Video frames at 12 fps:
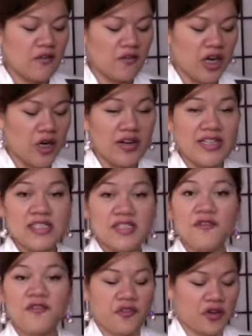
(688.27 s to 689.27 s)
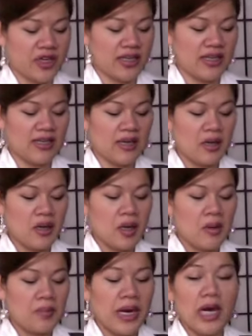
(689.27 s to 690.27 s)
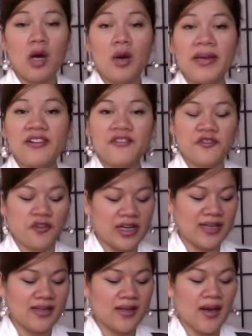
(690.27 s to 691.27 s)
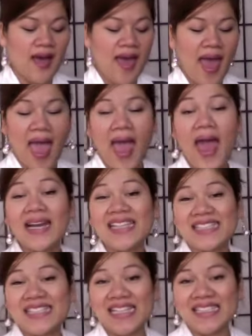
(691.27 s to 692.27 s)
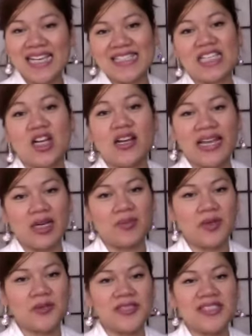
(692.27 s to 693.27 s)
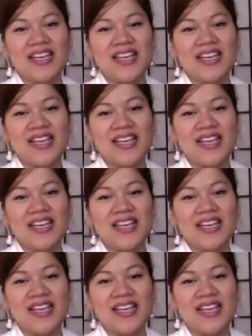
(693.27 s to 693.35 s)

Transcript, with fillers: fragrance free, paraben free, and it's not tested on animals.